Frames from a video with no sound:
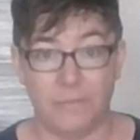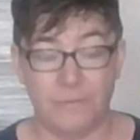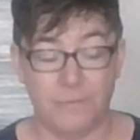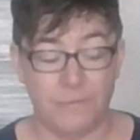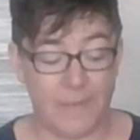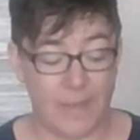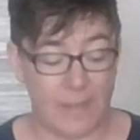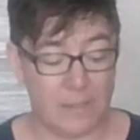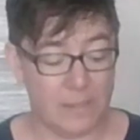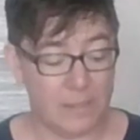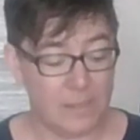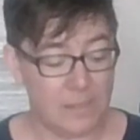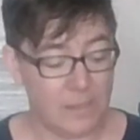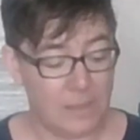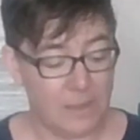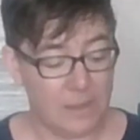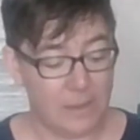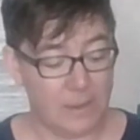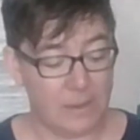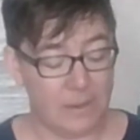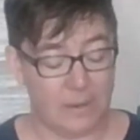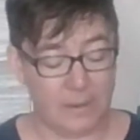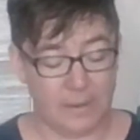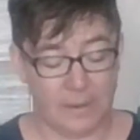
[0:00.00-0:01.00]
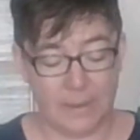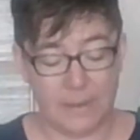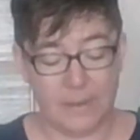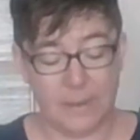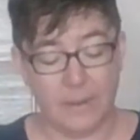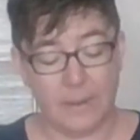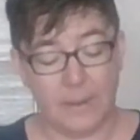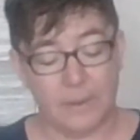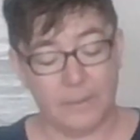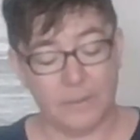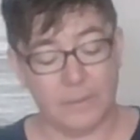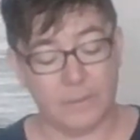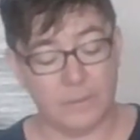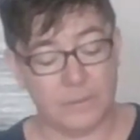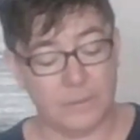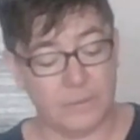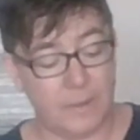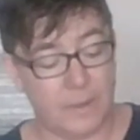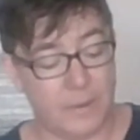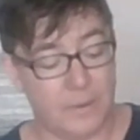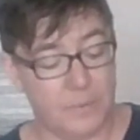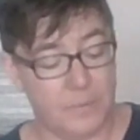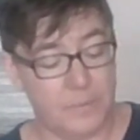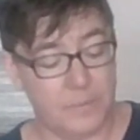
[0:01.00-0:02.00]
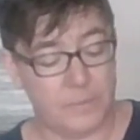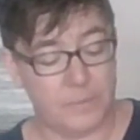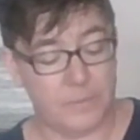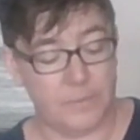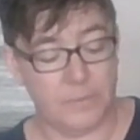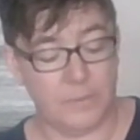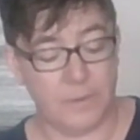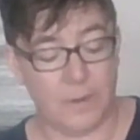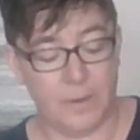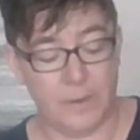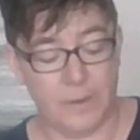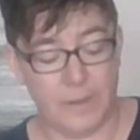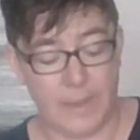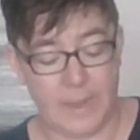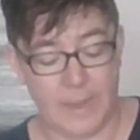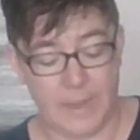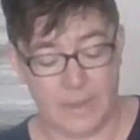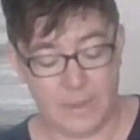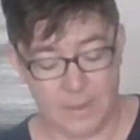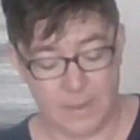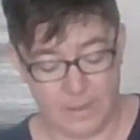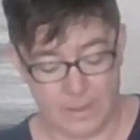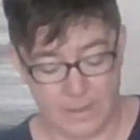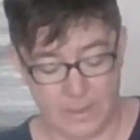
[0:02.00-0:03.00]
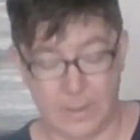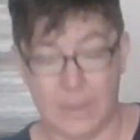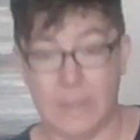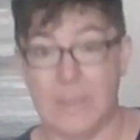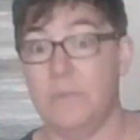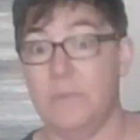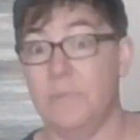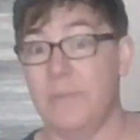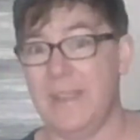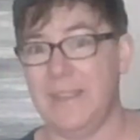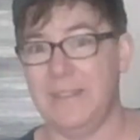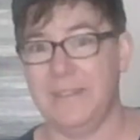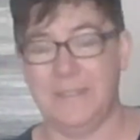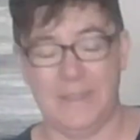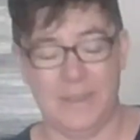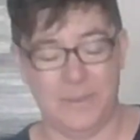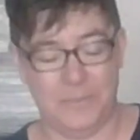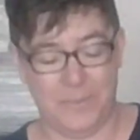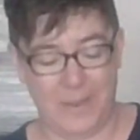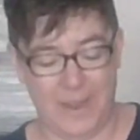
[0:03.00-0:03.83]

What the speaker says: fill. All right, so starting, erase,